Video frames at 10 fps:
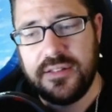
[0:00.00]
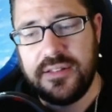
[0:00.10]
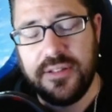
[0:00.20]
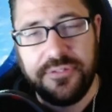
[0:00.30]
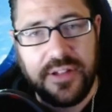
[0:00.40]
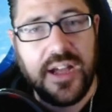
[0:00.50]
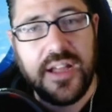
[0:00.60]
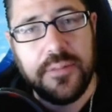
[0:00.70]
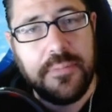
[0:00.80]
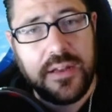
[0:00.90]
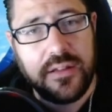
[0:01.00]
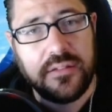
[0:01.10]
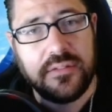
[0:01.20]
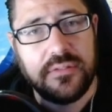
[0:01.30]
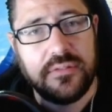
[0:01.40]
defy the
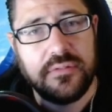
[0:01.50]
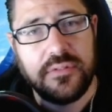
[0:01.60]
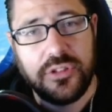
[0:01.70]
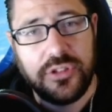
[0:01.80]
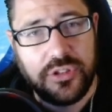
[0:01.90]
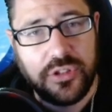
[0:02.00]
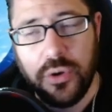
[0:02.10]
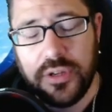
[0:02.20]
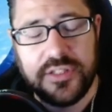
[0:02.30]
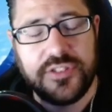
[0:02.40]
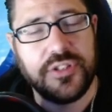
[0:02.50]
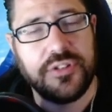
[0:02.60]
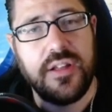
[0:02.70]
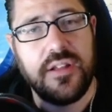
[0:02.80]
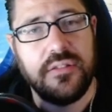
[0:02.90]
meta, go against the
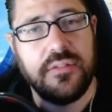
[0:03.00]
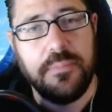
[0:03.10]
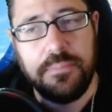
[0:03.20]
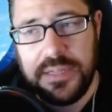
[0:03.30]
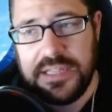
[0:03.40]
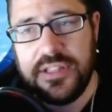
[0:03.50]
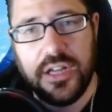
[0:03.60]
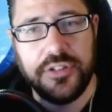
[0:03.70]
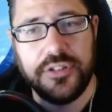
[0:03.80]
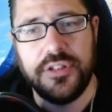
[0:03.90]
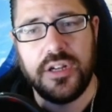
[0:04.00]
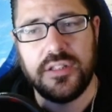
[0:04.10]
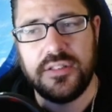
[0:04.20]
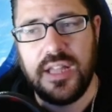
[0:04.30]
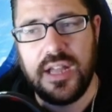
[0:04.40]
grain, be the
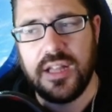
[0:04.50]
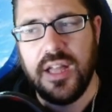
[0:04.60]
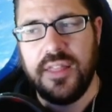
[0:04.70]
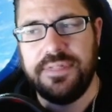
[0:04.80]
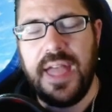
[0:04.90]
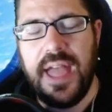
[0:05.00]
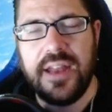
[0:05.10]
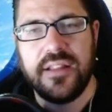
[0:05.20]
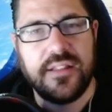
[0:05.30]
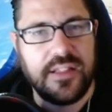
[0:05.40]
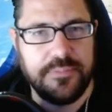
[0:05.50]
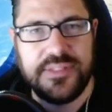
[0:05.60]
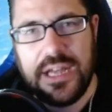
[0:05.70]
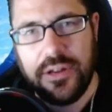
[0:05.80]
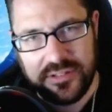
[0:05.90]
underdog deck that
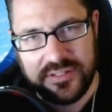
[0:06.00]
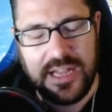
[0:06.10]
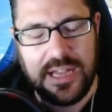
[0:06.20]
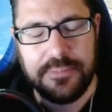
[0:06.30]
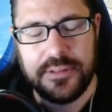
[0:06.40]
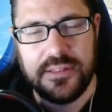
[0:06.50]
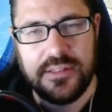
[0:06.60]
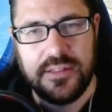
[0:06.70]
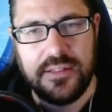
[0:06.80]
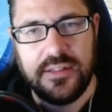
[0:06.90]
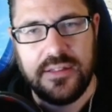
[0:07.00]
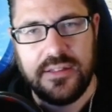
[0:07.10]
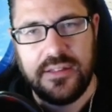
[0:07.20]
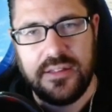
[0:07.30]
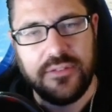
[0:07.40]
comes out on top.
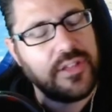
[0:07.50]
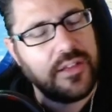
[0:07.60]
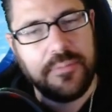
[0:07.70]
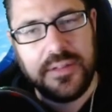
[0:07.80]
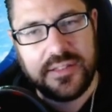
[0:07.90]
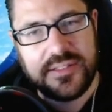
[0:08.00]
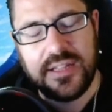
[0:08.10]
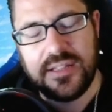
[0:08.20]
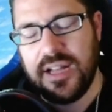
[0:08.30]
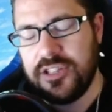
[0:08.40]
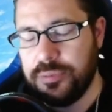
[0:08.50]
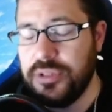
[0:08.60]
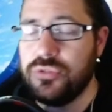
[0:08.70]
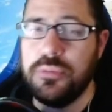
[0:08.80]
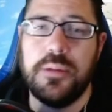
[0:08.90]
With all that being said, guys,
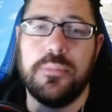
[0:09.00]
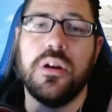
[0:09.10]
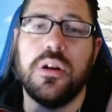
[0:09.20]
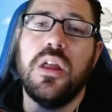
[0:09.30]
please remember